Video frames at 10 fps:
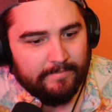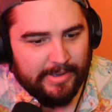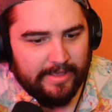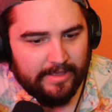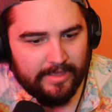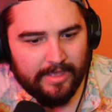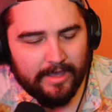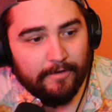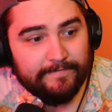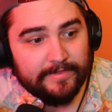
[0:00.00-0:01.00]
But
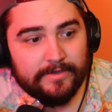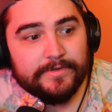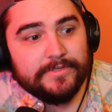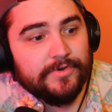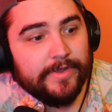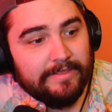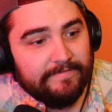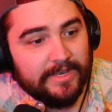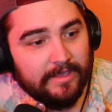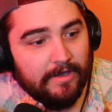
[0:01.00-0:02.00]
hopefully you enjoyed the
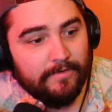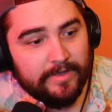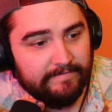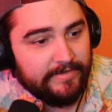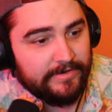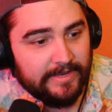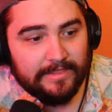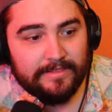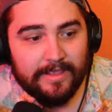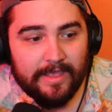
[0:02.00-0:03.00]
video. If you
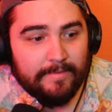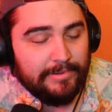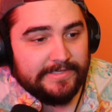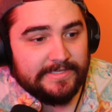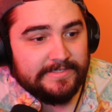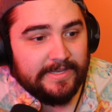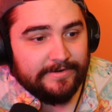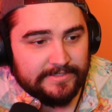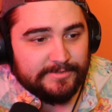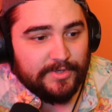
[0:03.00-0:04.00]
did, please
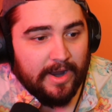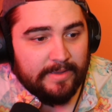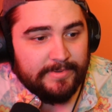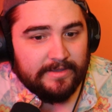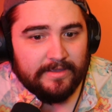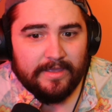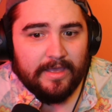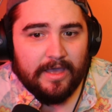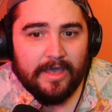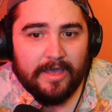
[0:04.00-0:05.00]
consider subscribing.
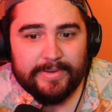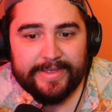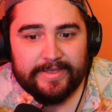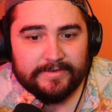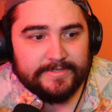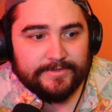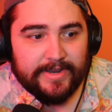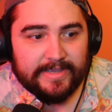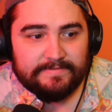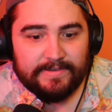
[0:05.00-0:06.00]
But until
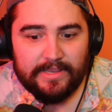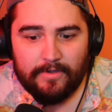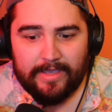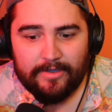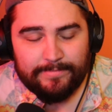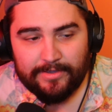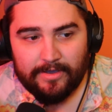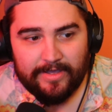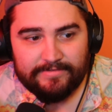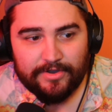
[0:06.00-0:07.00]
next video, I hope you
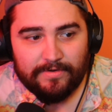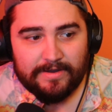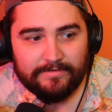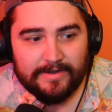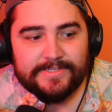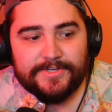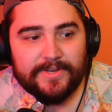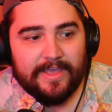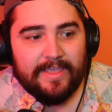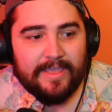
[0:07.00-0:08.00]
all have a great rest of
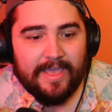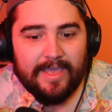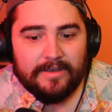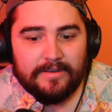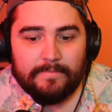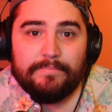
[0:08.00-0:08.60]
your day, and